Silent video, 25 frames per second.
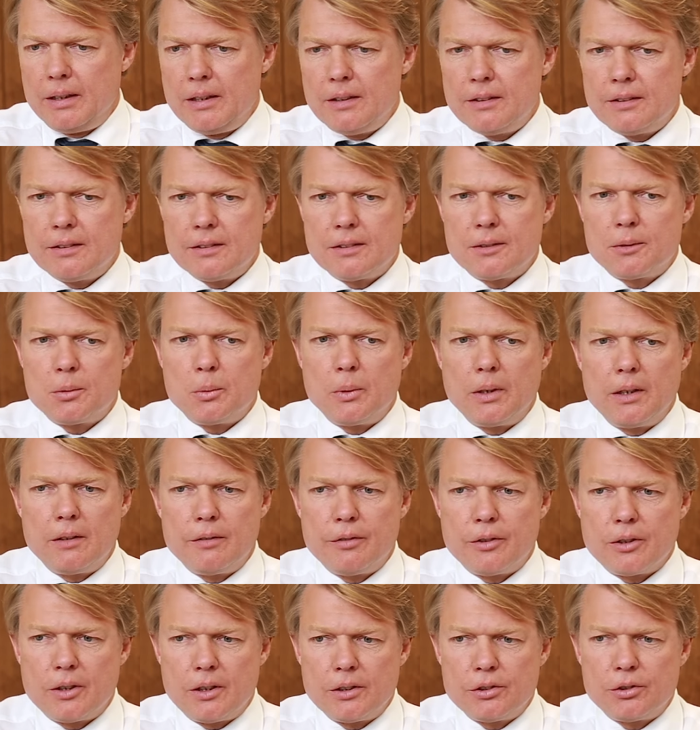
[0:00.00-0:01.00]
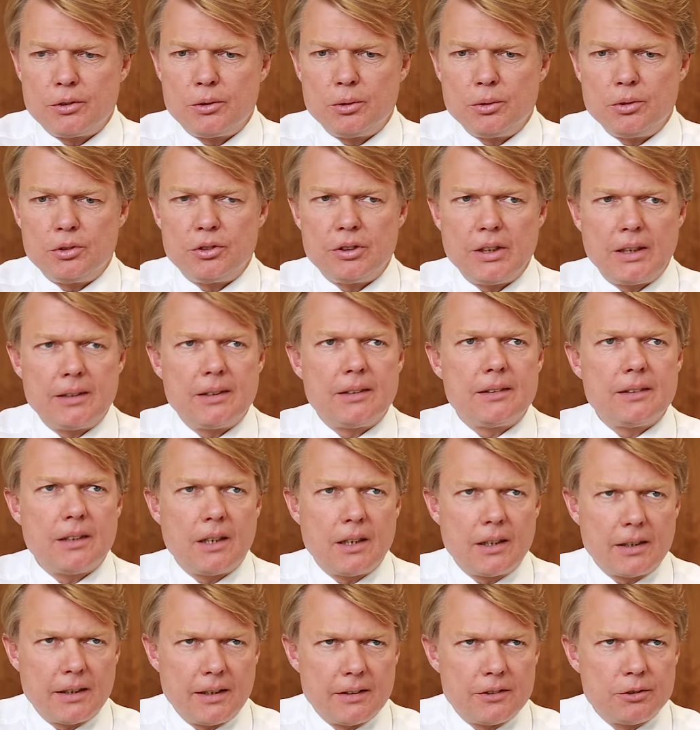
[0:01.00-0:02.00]
Easiest way for us to set
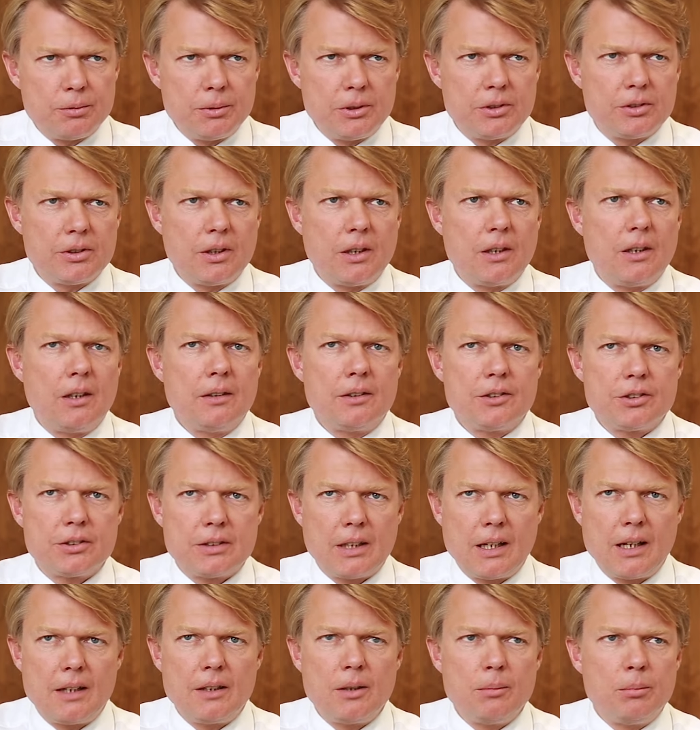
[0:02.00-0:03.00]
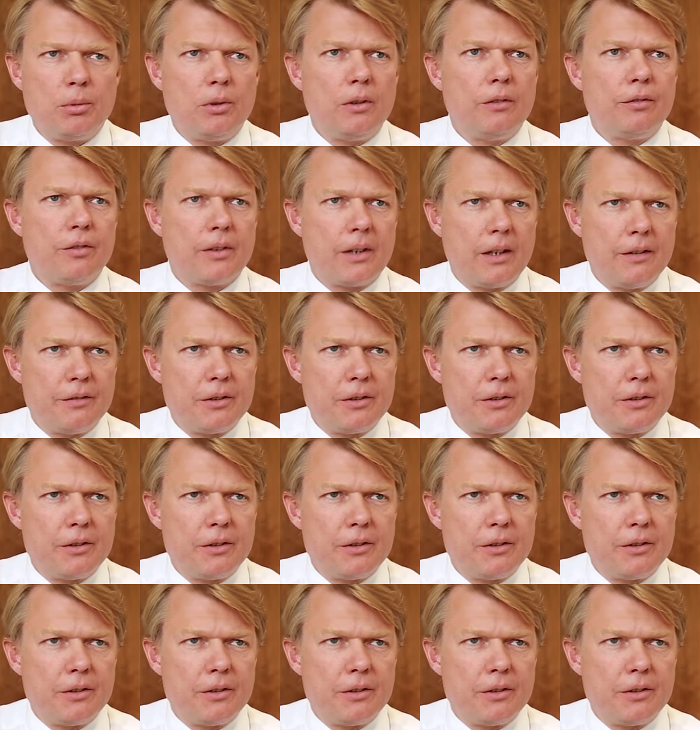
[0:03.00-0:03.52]
targets, which are understandable for